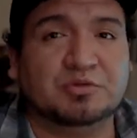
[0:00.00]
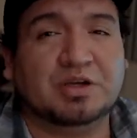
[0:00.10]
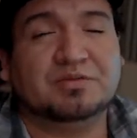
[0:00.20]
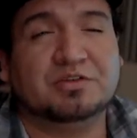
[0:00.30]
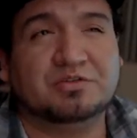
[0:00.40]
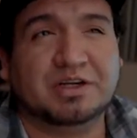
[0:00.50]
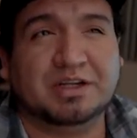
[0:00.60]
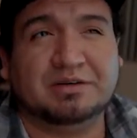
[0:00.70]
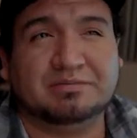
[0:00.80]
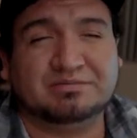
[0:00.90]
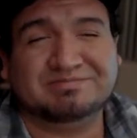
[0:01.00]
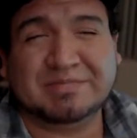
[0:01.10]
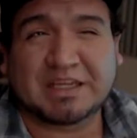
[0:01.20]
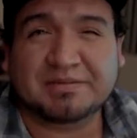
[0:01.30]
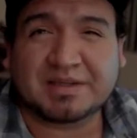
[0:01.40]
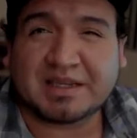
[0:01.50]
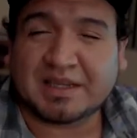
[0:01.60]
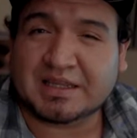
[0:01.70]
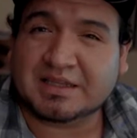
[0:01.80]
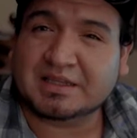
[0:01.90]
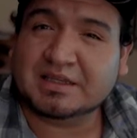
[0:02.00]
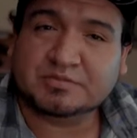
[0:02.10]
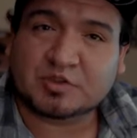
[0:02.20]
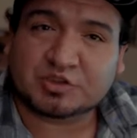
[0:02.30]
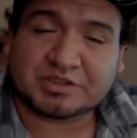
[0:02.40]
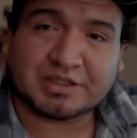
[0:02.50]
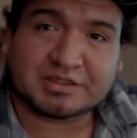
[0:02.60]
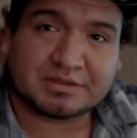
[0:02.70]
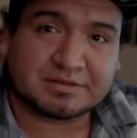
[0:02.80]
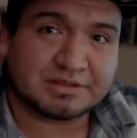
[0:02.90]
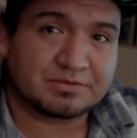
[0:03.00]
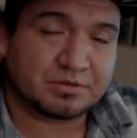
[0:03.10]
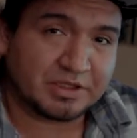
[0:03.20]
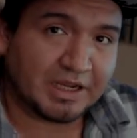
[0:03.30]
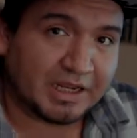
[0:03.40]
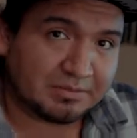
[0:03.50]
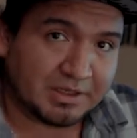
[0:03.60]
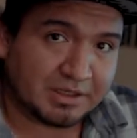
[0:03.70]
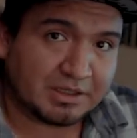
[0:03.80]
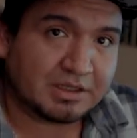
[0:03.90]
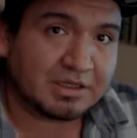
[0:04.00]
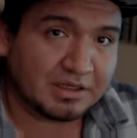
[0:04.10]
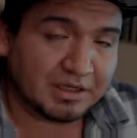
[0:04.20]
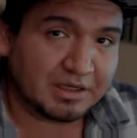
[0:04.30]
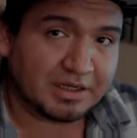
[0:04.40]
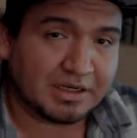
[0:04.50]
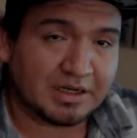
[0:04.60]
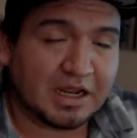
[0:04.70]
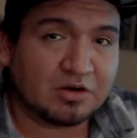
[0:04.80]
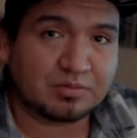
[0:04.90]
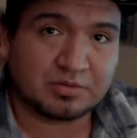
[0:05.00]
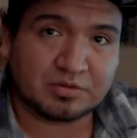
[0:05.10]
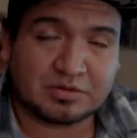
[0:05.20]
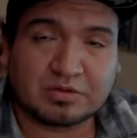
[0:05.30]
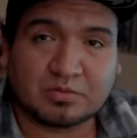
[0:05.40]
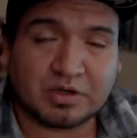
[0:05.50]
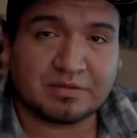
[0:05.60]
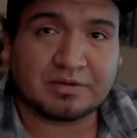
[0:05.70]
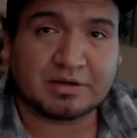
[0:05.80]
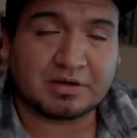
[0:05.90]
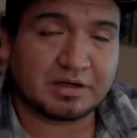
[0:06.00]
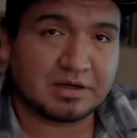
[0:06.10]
You have to create maybe a user interface for the admin and then output whatever